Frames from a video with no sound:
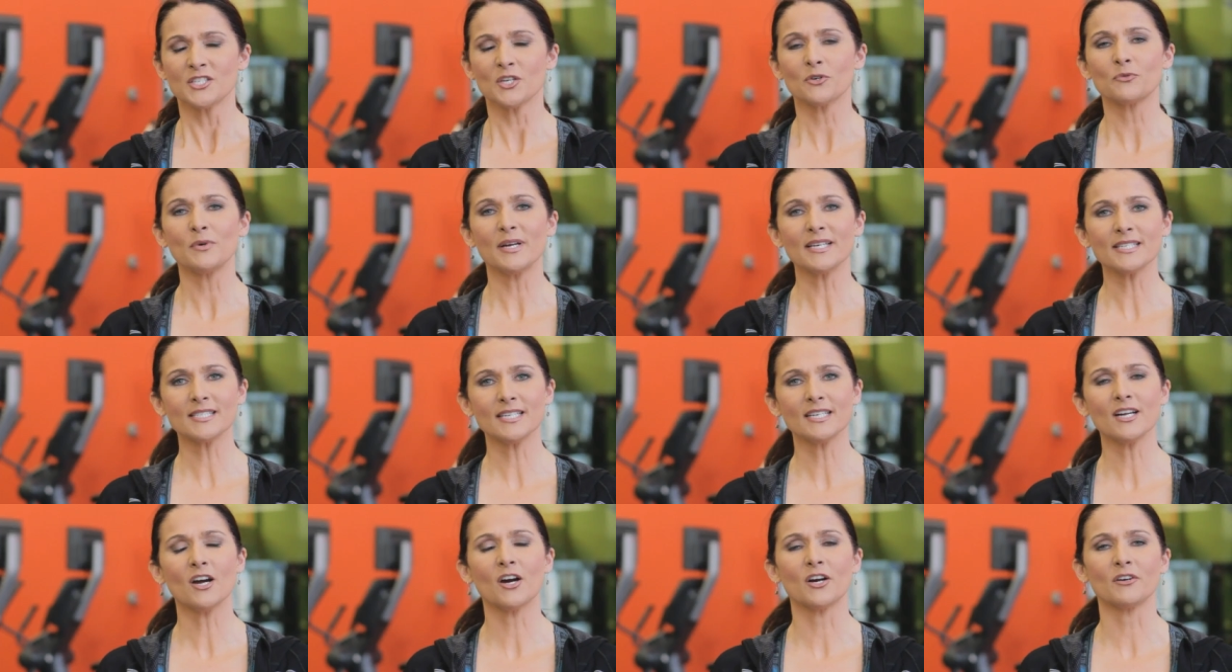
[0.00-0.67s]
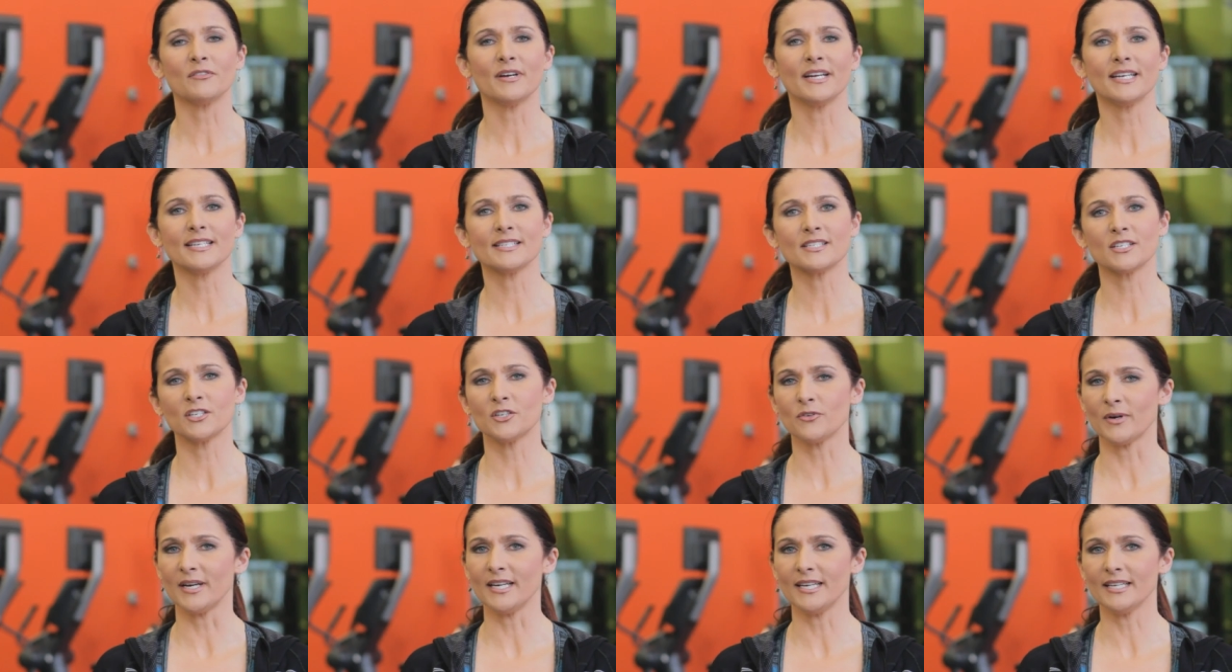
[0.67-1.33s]
resting heart rate is a
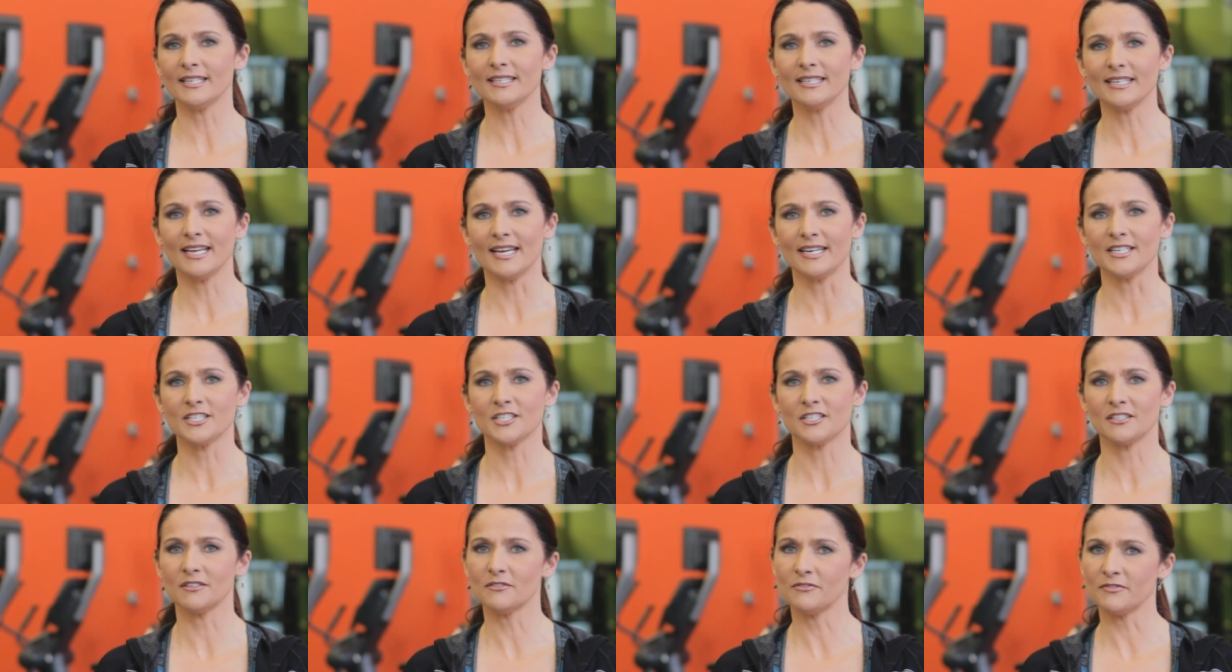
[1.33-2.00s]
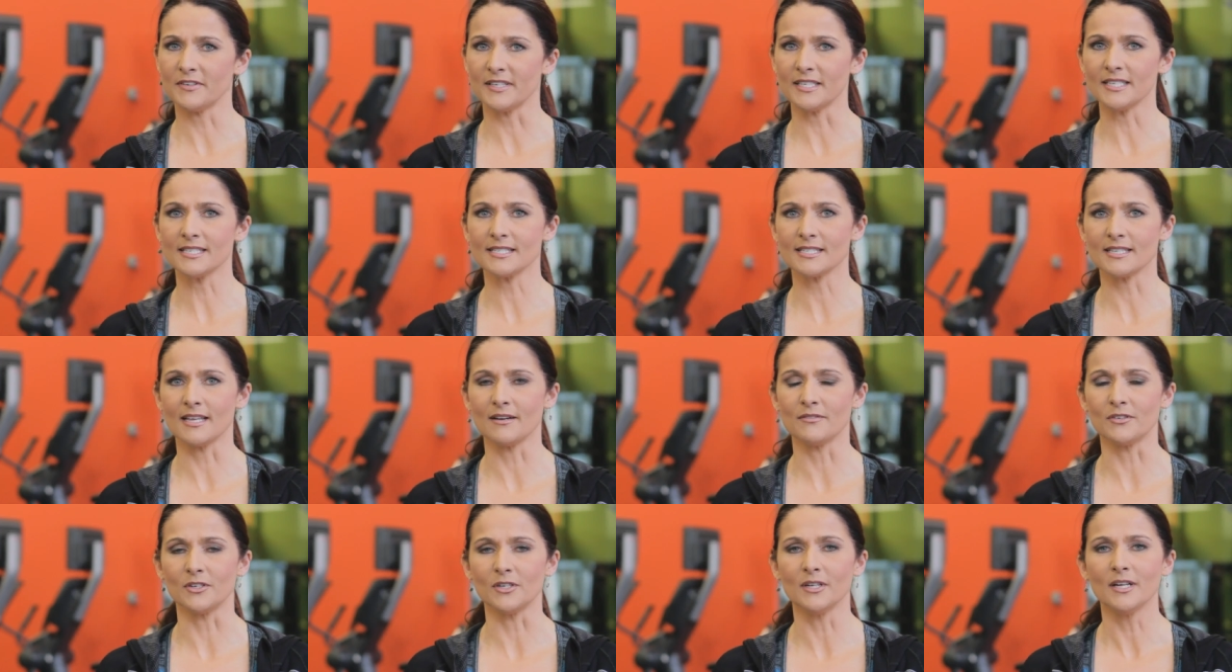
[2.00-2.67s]
great indication of fitness
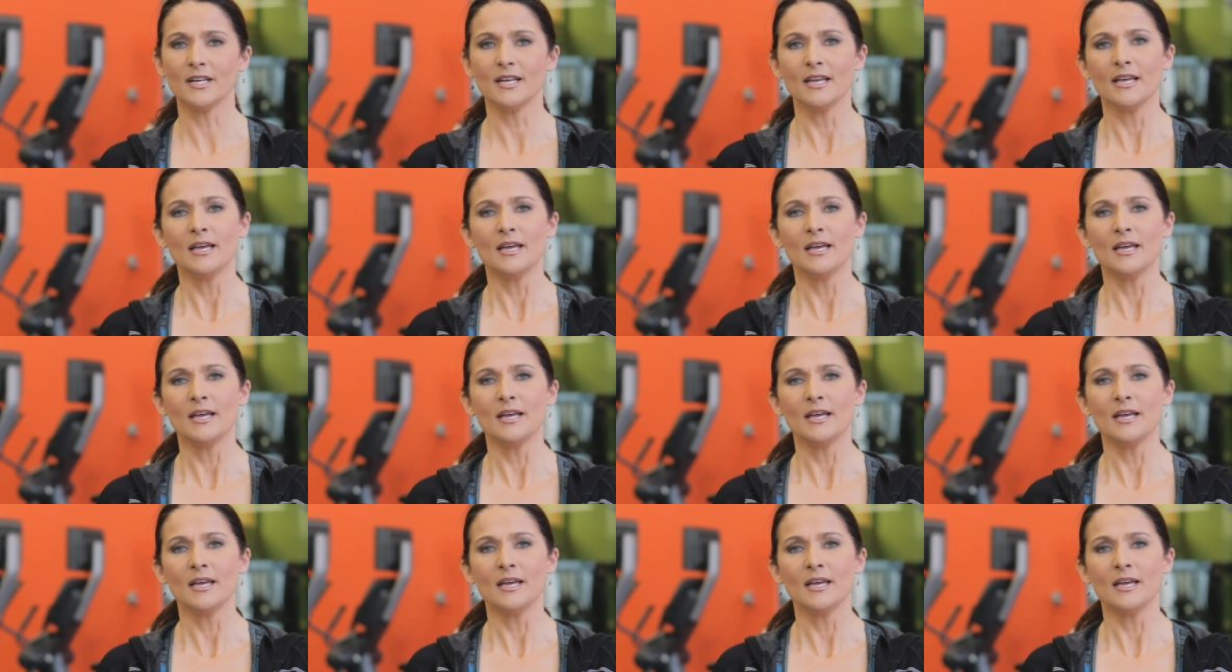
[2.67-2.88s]
level.